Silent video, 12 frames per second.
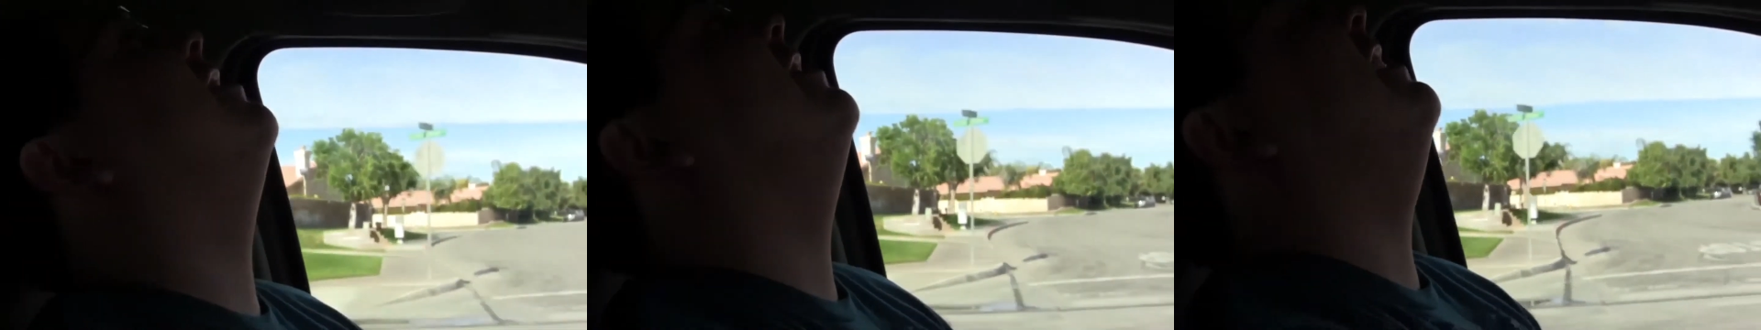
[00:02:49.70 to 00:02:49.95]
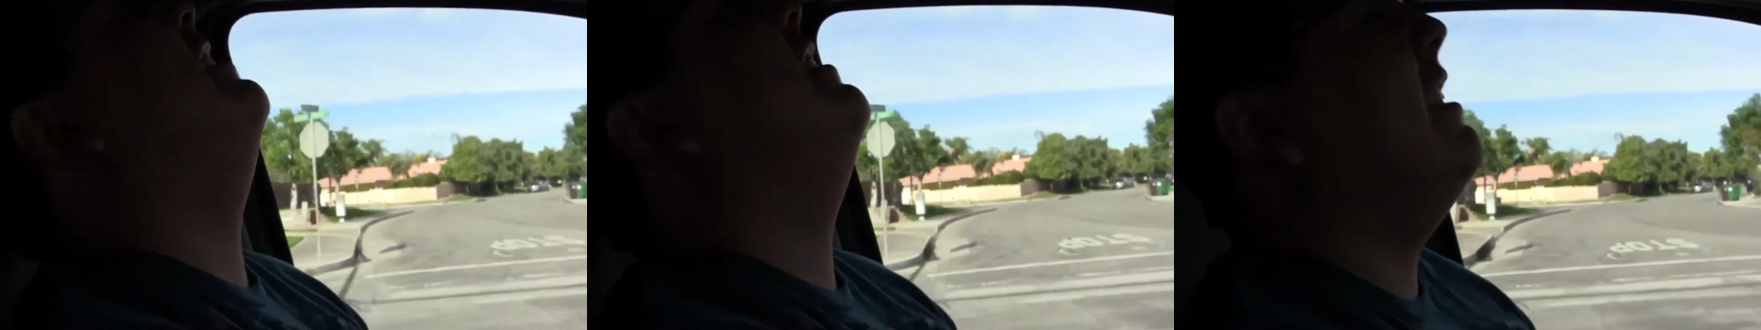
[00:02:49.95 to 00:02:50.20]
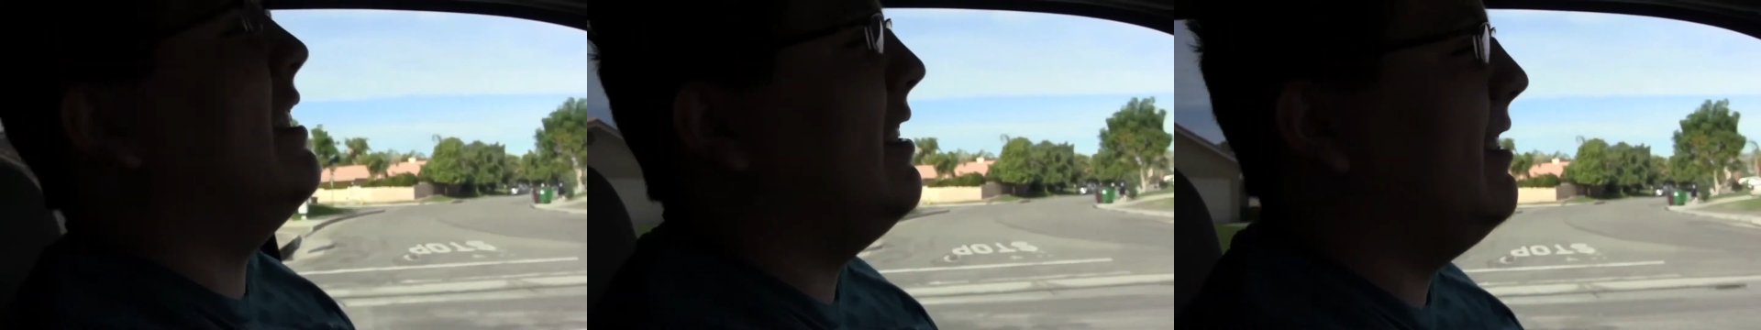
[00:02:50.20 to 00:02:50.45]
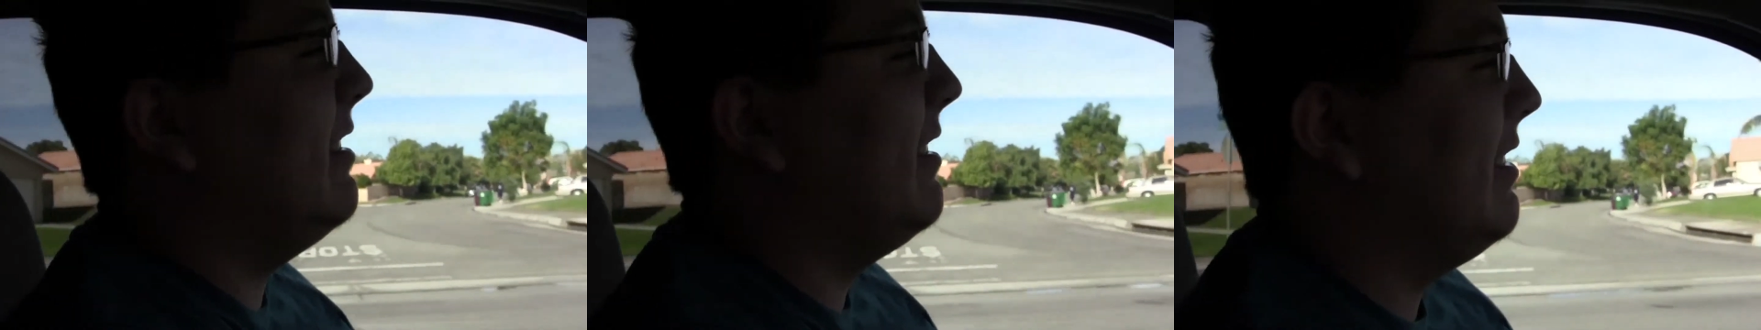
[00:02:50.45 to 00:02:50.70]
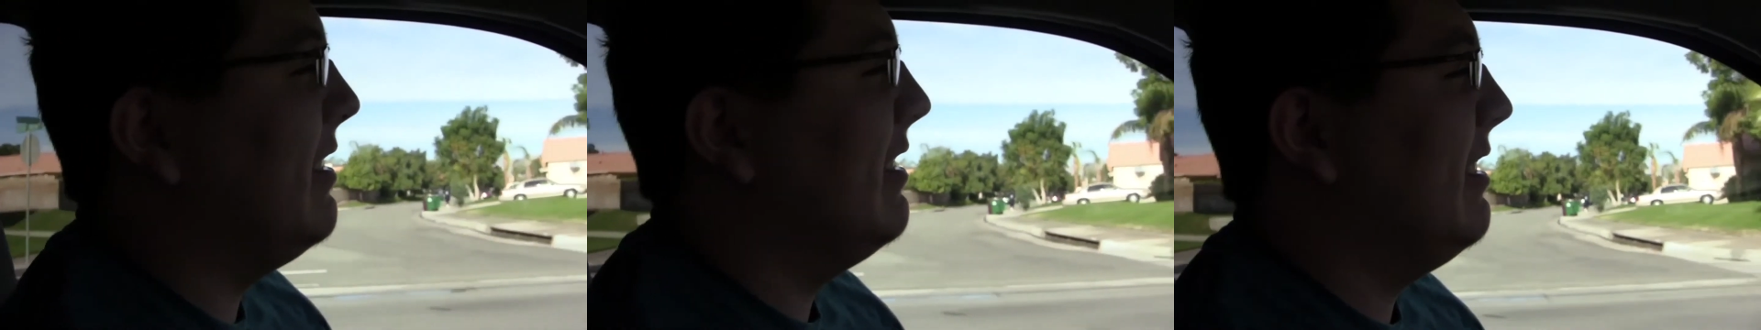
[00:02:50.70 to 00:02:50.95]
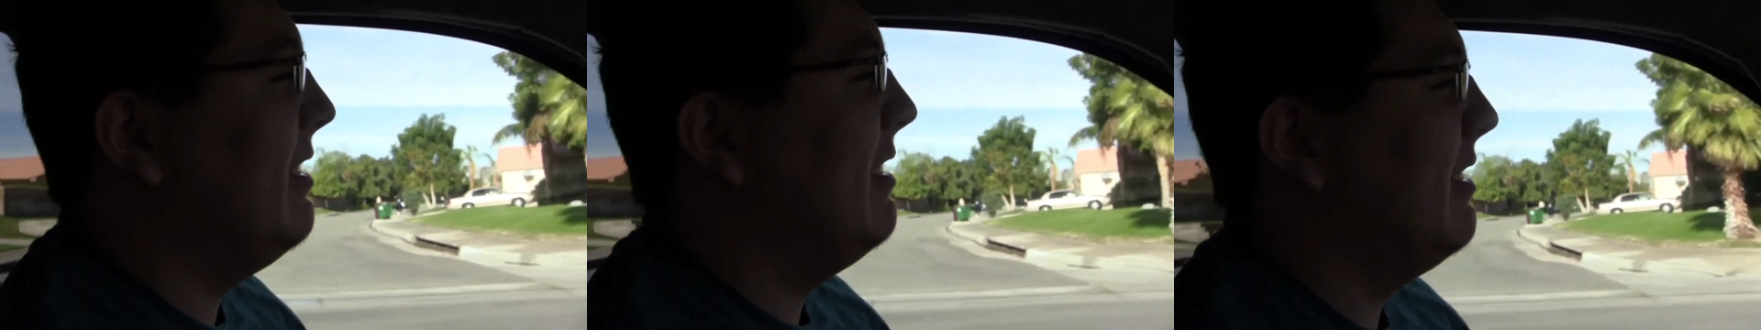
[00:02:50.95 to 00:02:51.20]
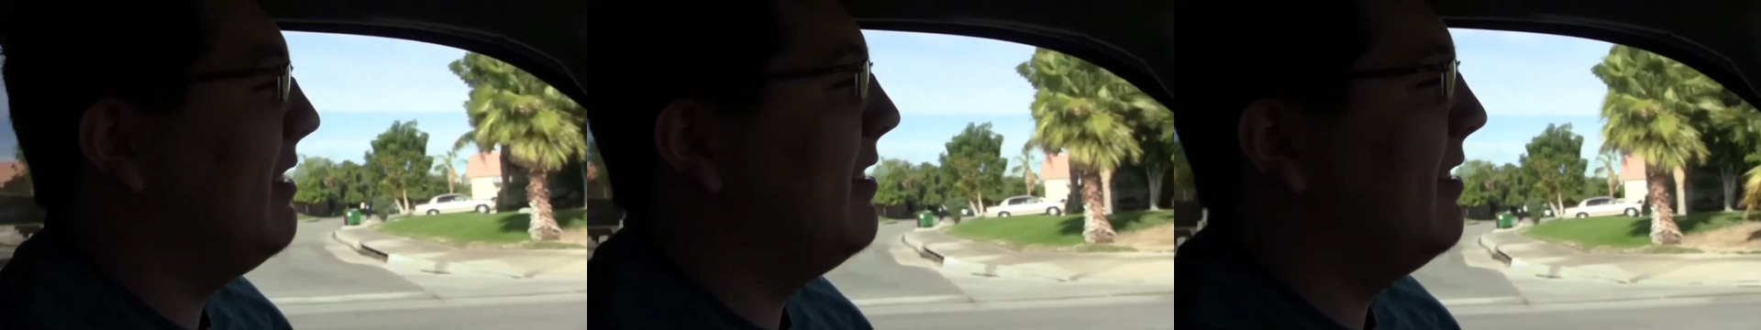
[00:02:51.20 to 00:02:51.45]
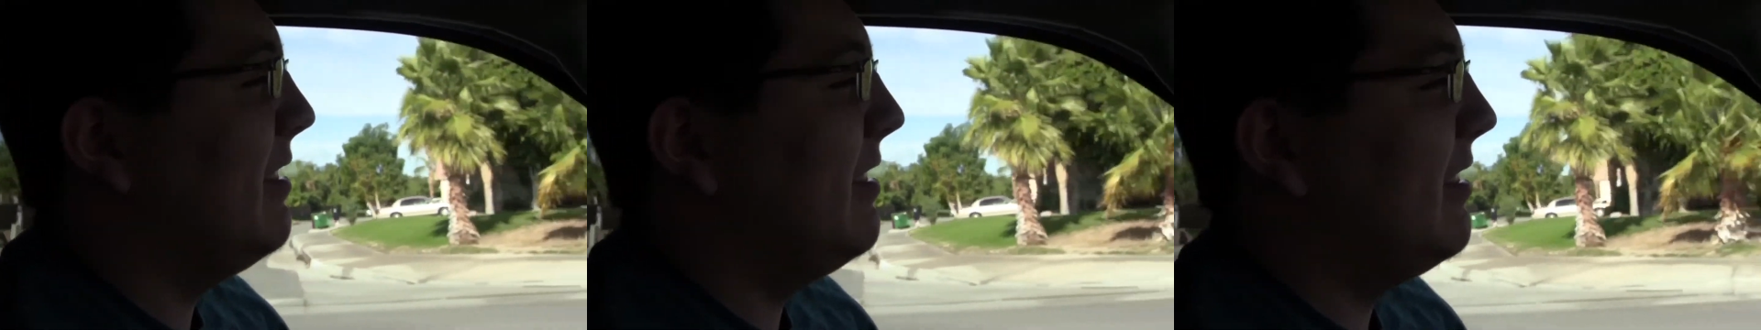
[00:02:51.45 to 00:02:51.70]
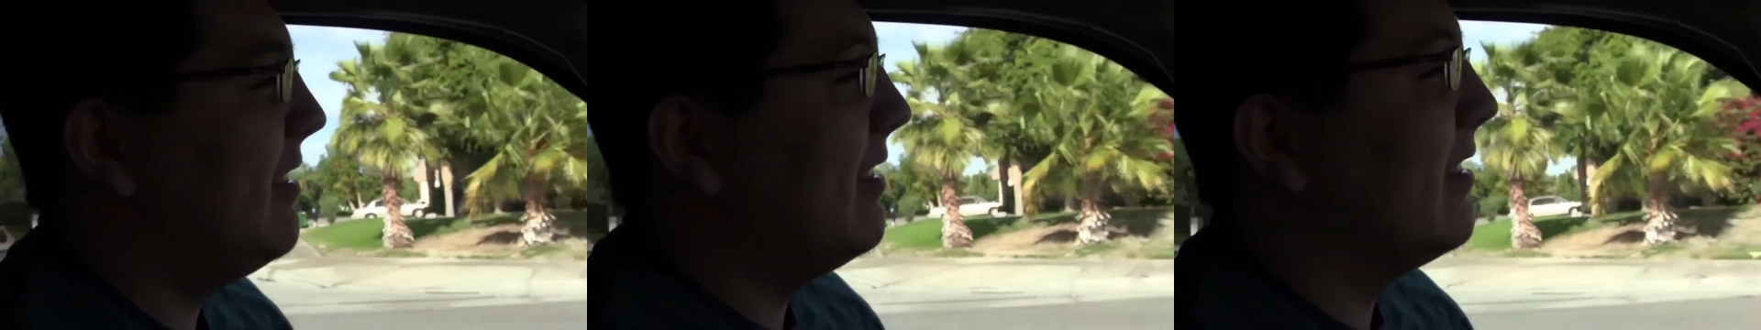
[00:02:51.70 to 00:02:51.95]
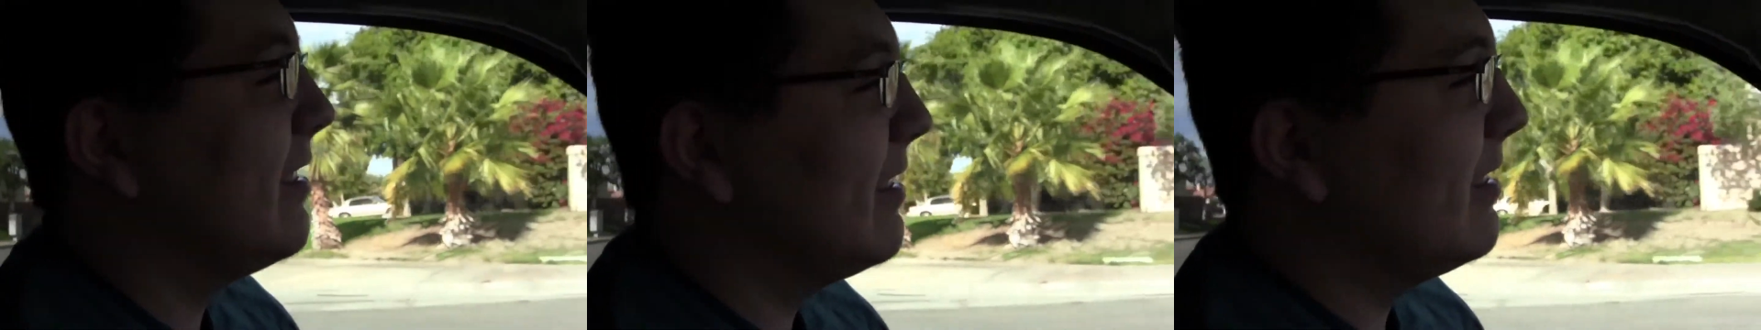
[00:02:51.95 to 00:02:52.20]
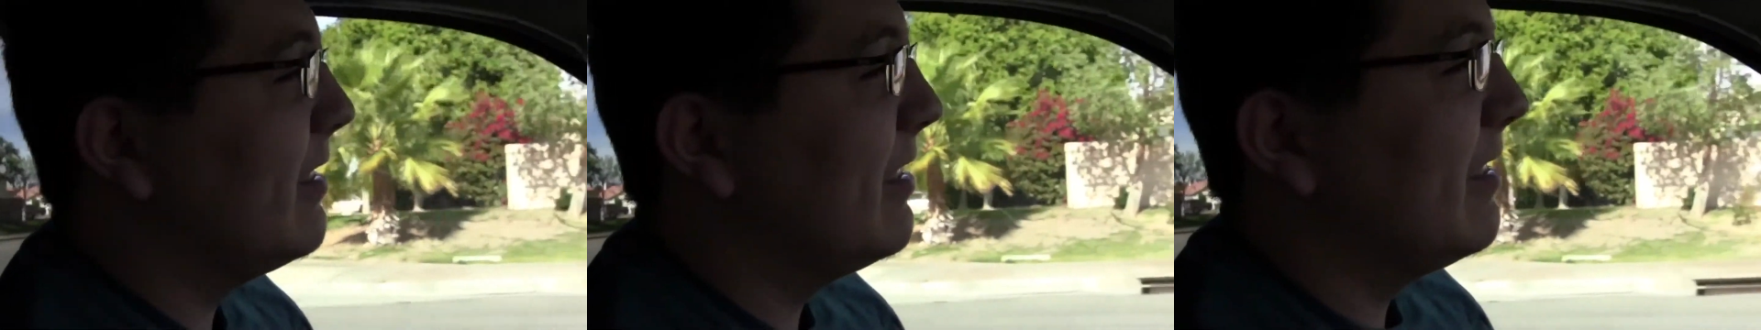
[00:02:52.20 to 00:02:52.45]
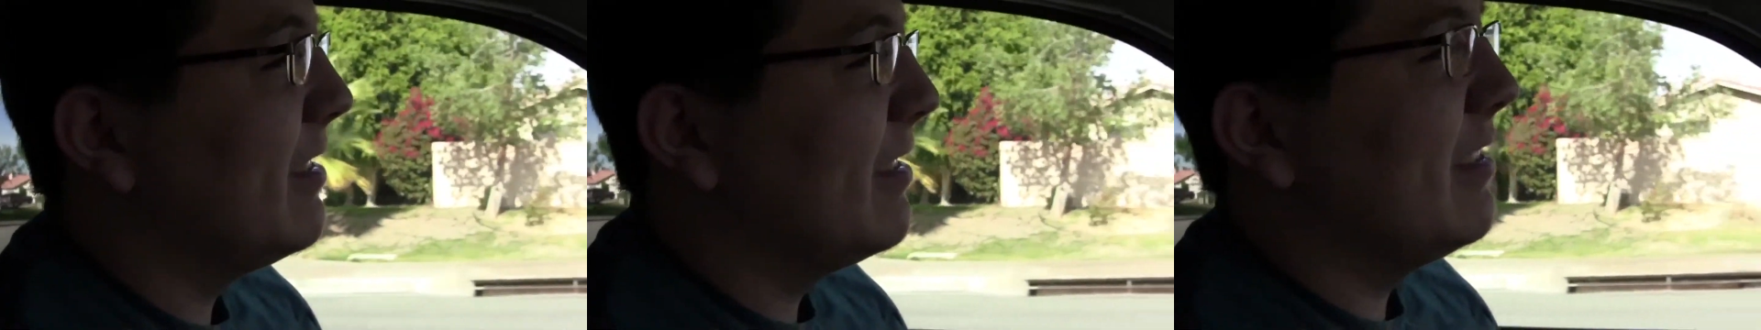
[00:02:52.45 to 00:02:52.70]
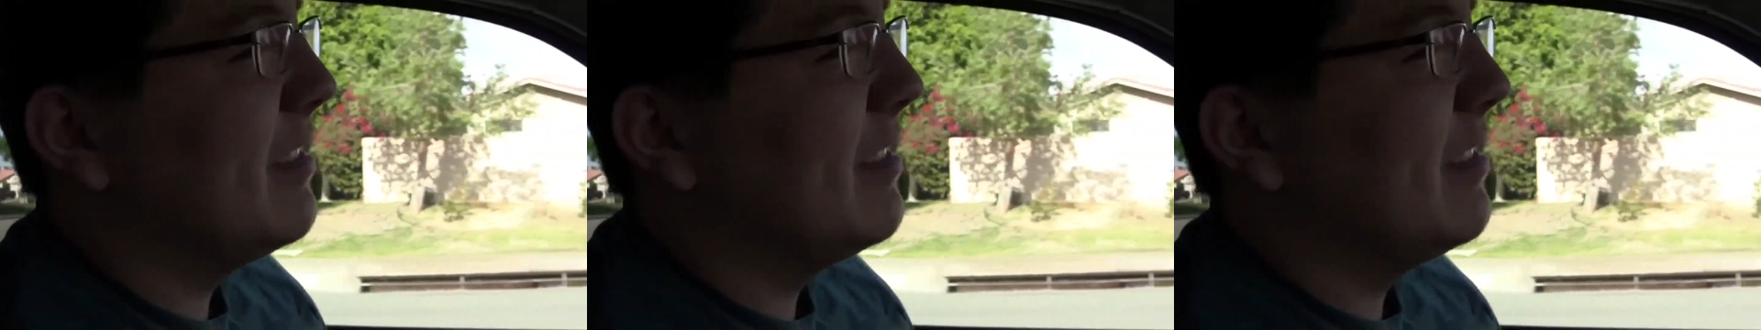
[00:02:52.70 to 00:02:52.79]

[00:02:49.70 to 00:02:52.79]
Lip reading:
Nobody's mouth can be seen.